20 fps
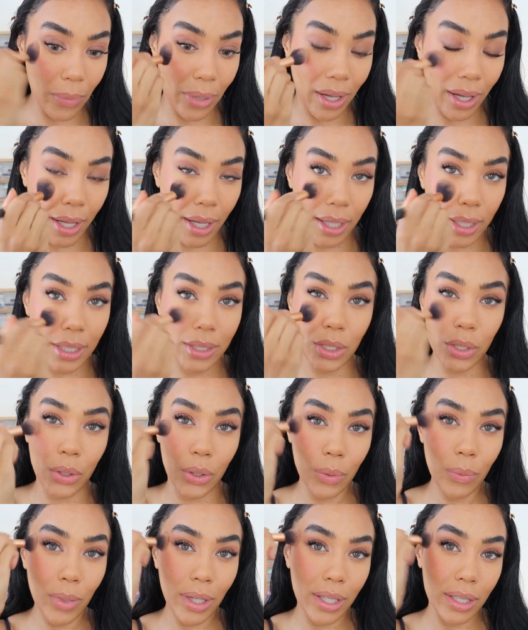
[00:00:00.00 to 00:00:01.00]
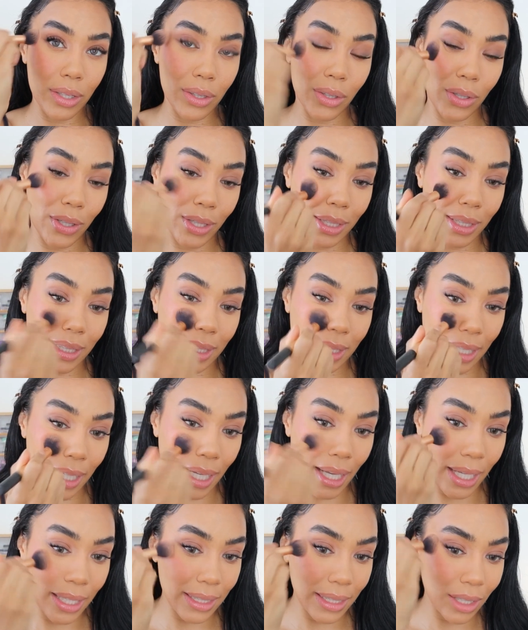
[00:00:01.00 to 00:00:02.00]
but it's a good one,
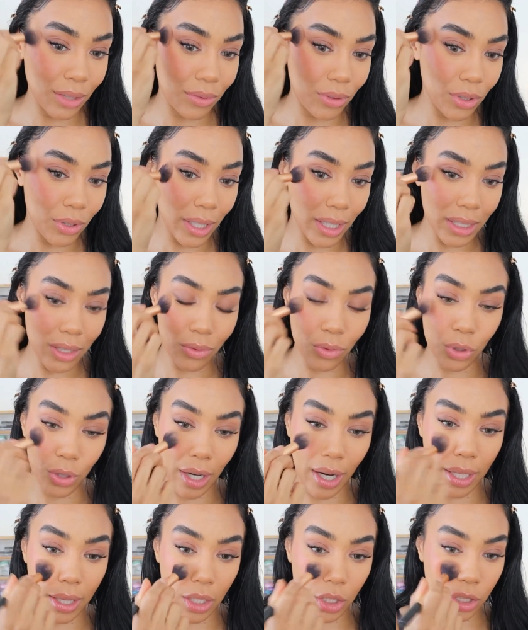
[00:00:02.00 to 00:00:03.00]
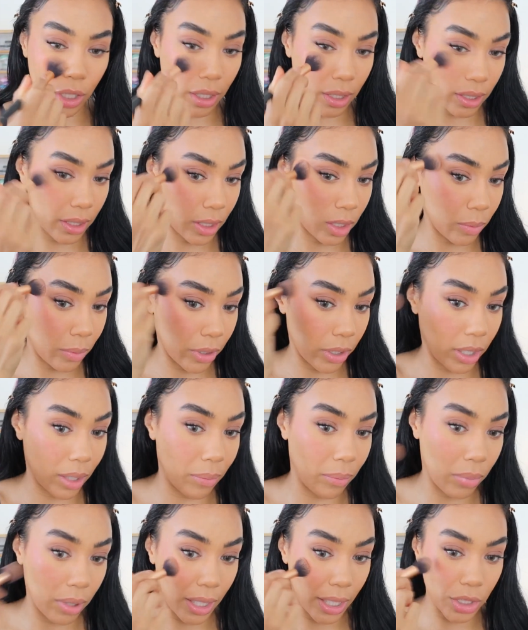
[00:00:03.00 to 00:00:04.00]
honestly. And if you guys have tried the Charlotte
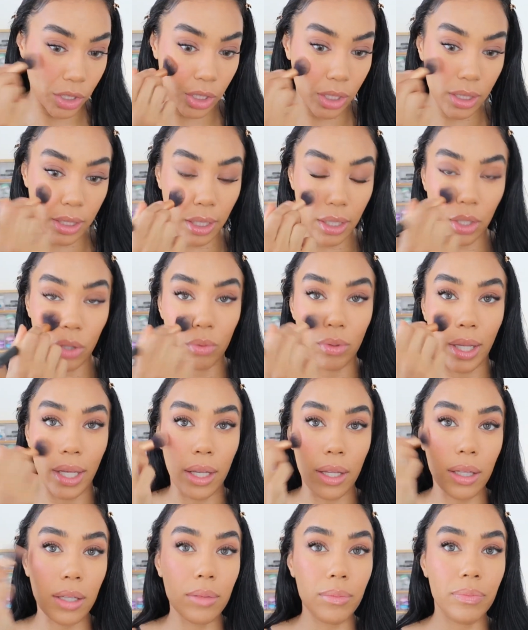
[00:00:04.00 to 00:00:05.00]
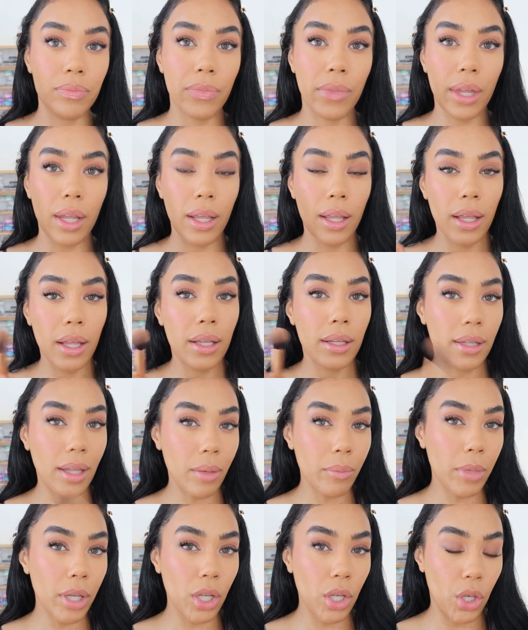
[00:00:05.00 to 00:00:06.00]
Tilbury blushes and you like them,
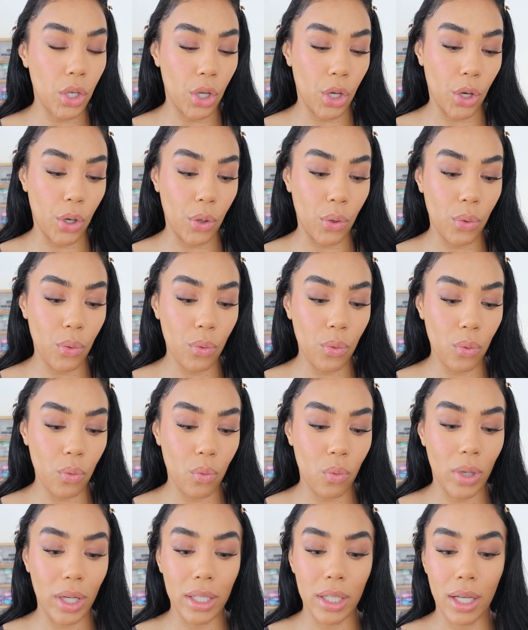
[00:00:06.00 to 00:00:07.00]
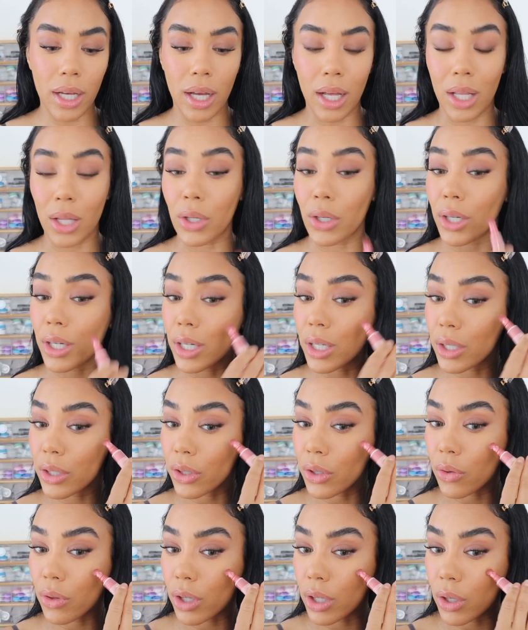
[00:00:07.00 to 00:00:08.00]
let me know what
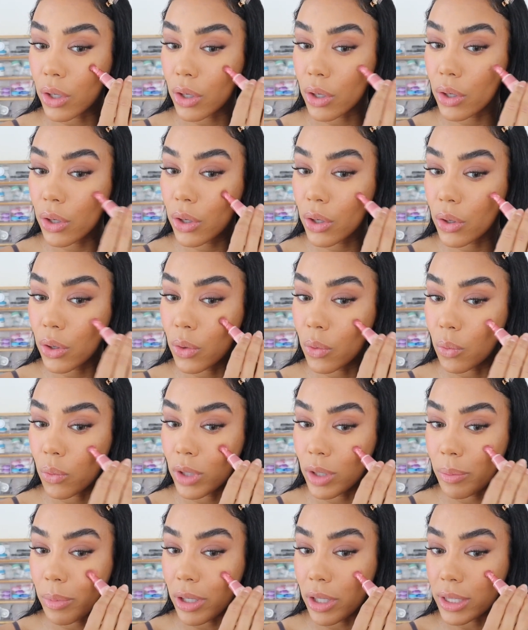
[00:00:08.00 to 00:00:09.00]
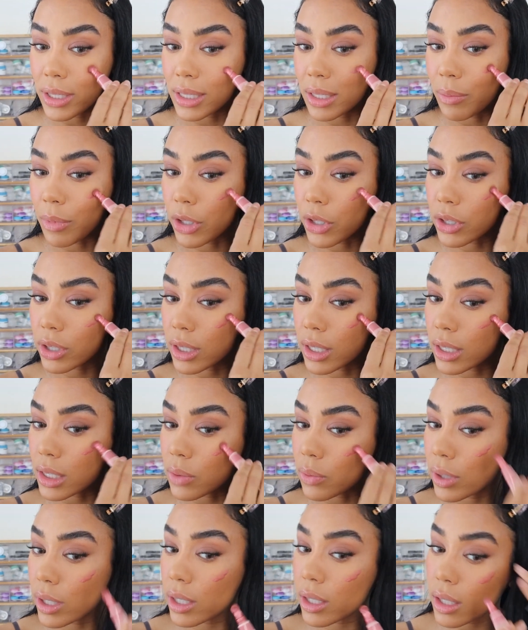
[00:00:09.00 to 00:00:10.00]
color you think would be similar to
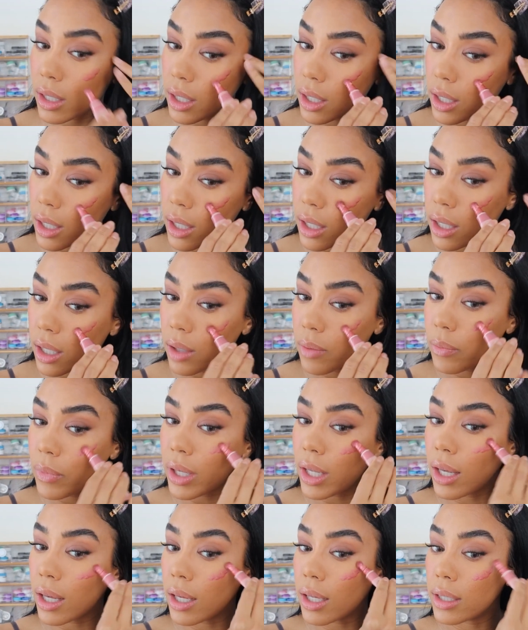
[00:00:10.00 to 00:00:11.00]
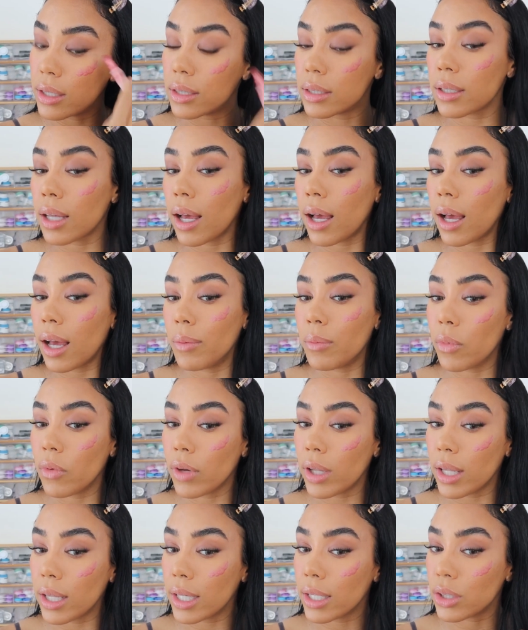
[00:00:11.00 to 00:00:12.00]
this one, because
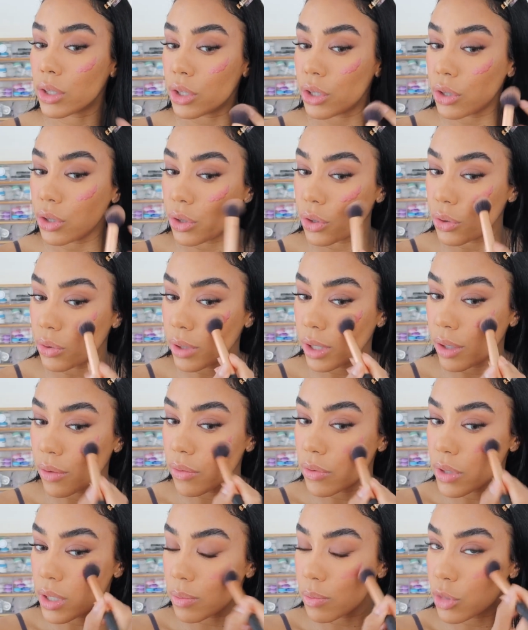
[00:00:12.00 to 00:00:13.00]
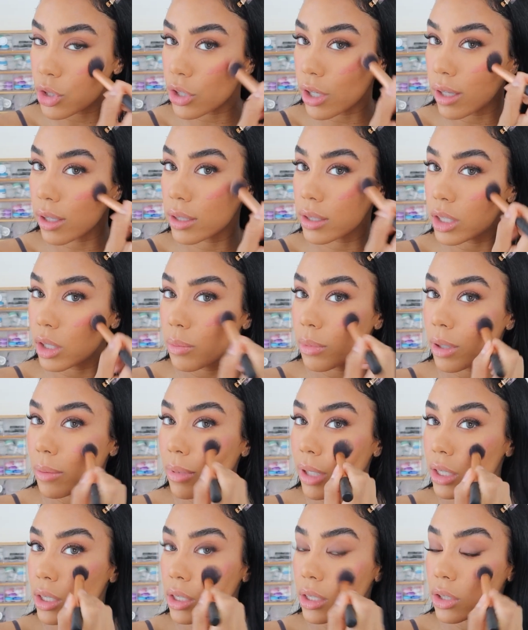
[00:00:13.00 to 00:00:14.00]
I'm willing to give some Charlotte Tilbury
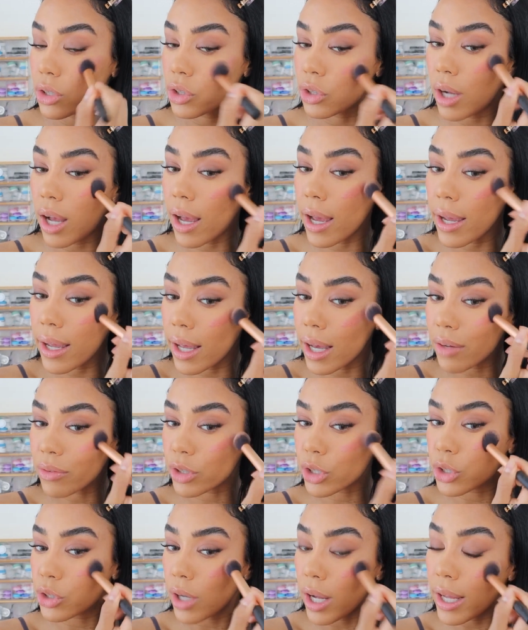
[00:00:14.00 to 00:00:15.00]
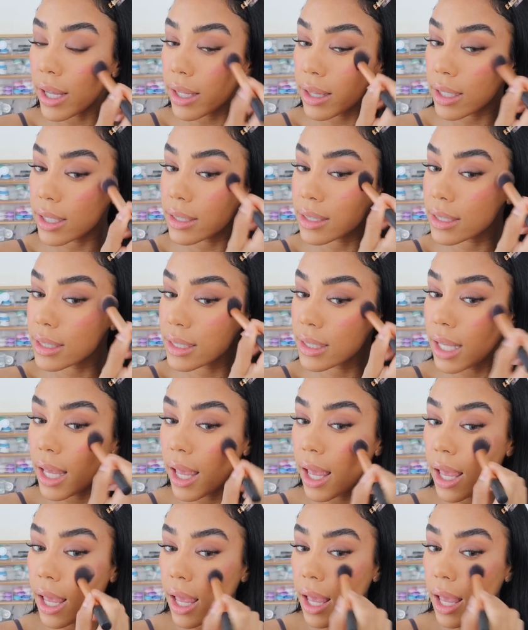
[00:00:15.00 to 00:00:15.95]
blushes a try after trying this.